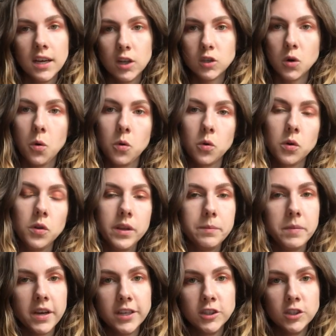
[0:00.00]
a totally
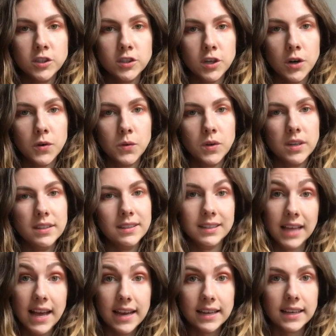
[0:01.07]
pigeon-toed
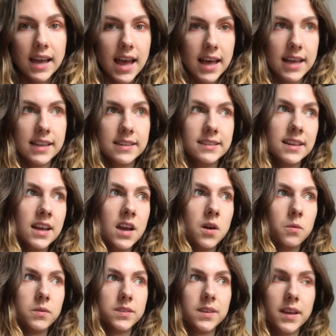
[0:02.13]
leg, and
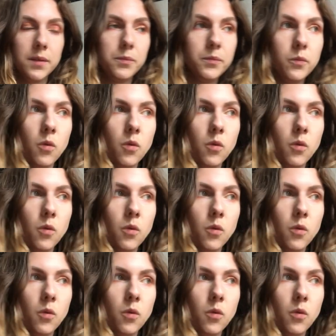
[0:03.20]
was like,